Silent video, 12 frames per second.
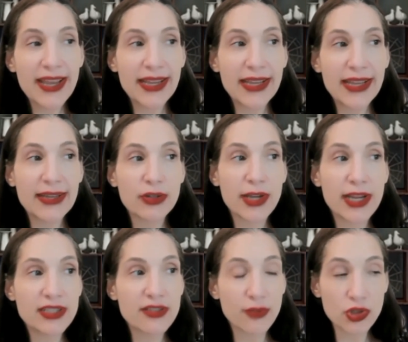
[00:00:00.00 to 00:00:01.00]
It
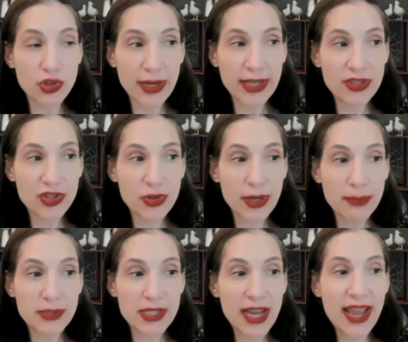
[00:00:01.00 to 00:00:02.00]
creates a full
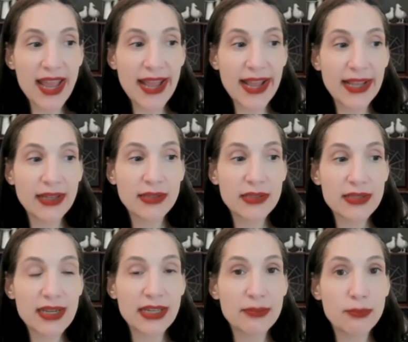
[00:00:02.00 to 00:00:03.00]
transcript and
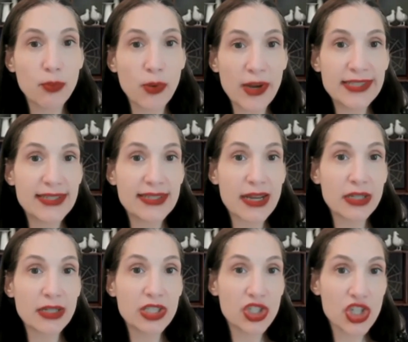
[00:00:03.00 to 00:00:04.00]
it breaks it down
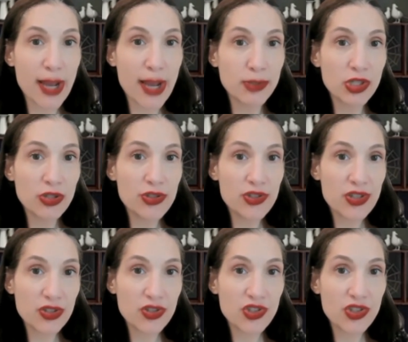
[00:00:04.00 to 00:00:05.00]
into chapters
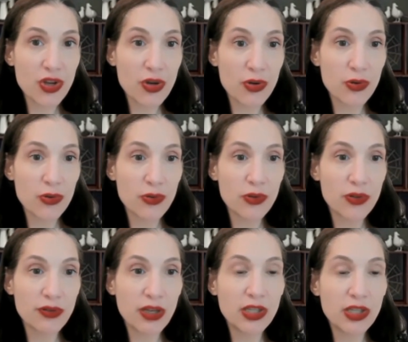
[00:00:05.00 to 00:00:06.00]
so
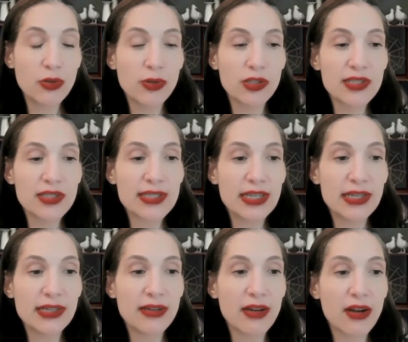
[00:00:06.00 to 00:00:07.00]
that you can
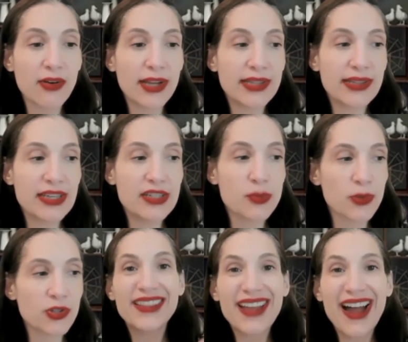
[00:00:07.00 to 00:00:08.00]
see, all right, these
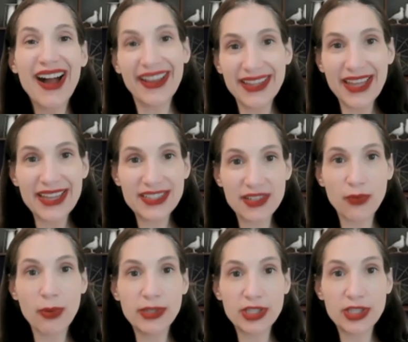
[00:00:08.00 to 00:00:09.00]
were the highlights of
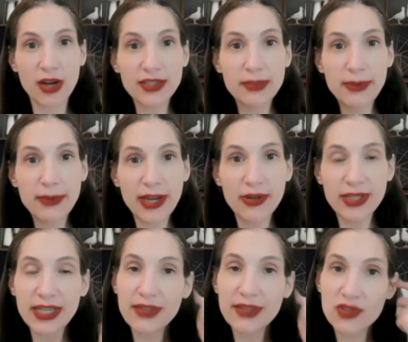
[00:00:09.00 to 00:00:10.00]
what we talked about.
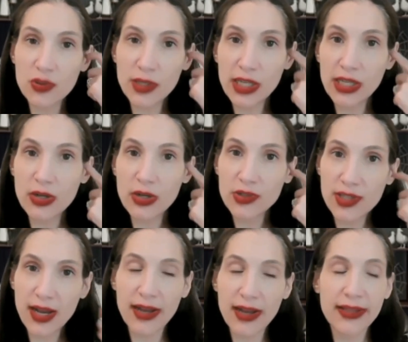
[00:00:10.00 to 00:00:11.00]
It gives you keynotes and
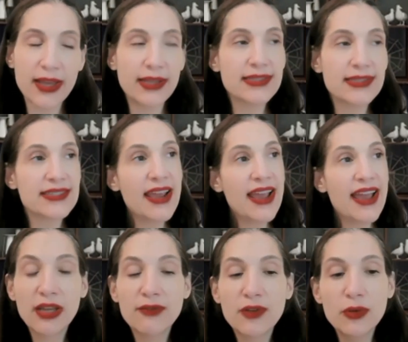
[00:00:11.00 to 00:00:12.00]
highlights.
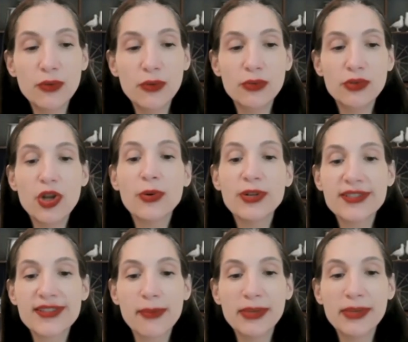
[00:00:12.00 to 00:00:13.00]
If you notice
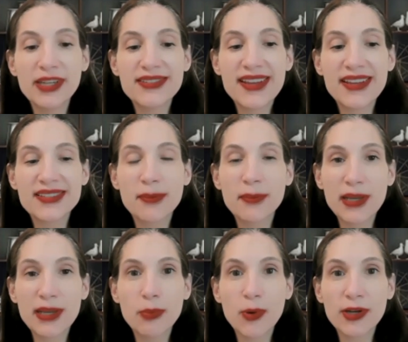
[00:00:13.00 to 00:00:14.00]
somebody is saying something
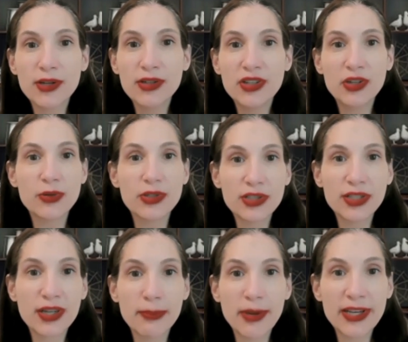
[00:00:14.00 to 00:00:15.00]
important, you can
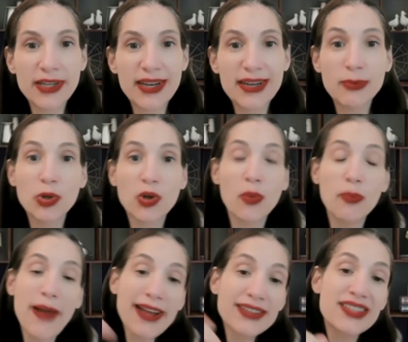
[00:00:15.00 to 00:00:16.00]
click a button and it will go
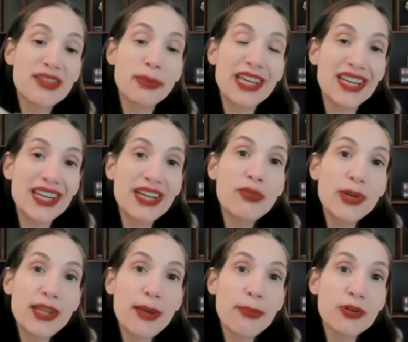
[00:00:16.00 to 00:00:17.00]
back to the beginning of
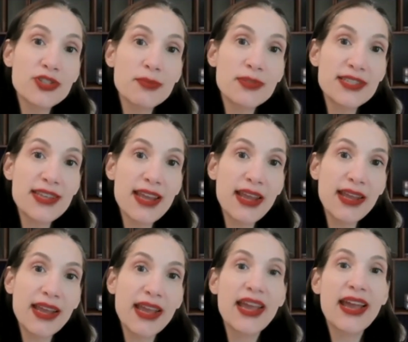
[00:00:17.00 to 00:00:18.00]
what that person was
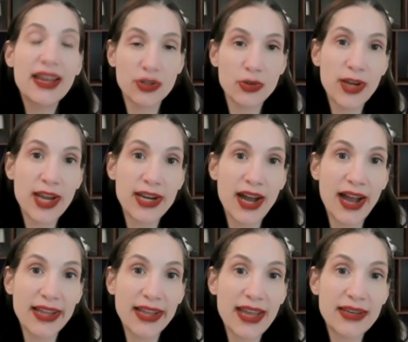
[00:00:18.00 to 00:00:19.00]
saying and create a
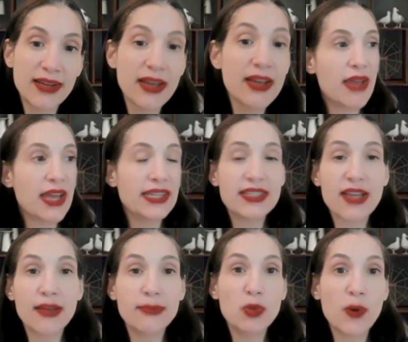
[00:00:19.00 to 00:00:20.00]
highlight.
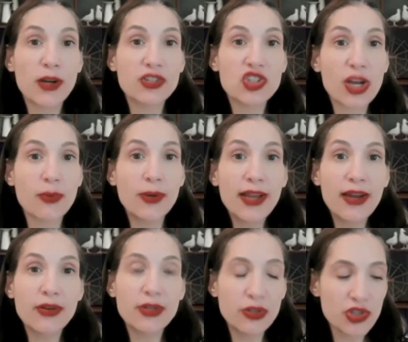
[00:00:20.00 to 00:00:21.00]
Anytime you want to check one
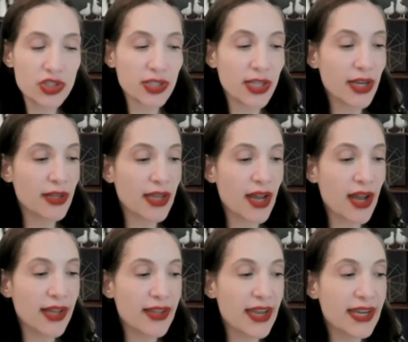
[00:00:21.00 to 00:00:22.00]
out, you just click on the
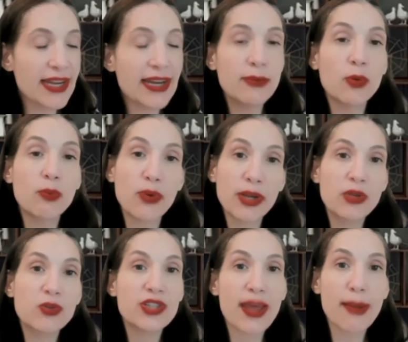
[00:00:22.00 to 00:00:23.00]
highlight and it will bring
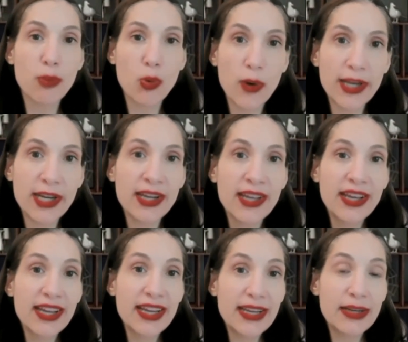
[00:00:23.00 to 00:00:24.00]
you to that point
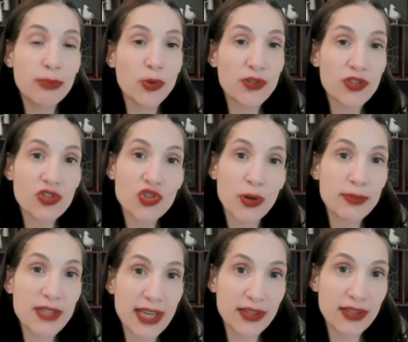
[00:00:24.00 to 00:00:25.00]
in both the script
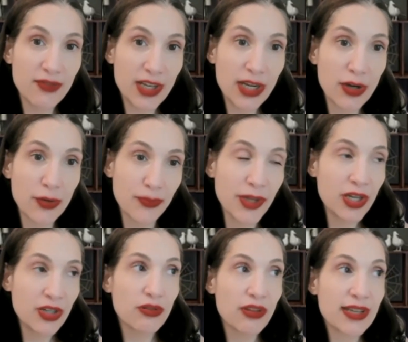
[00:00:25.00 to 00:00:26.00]
and the video.
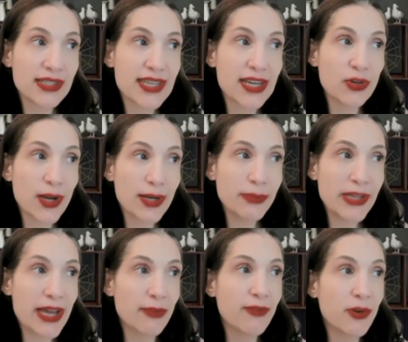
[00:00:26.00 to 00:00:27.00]
That's incredibly
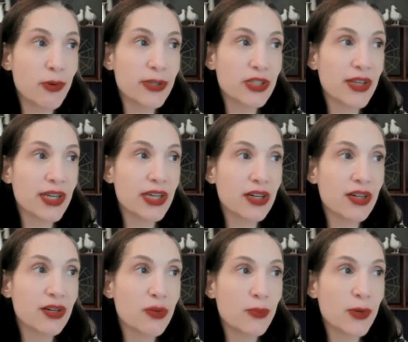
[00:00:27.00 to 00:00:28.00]
helpful when you're like,
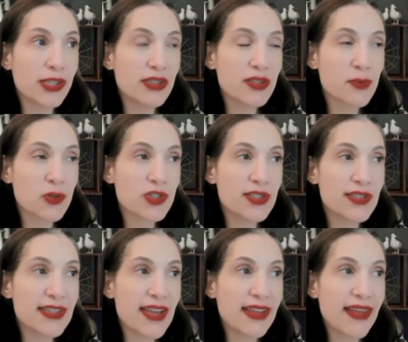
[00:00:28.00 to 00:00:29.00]
what did this person
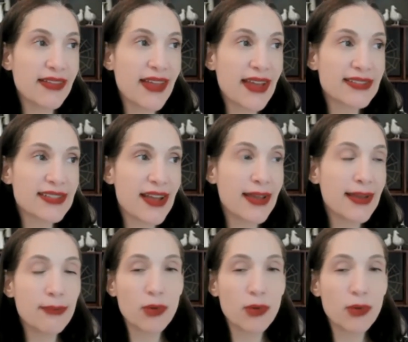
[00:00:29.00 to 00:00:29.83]
say that last time?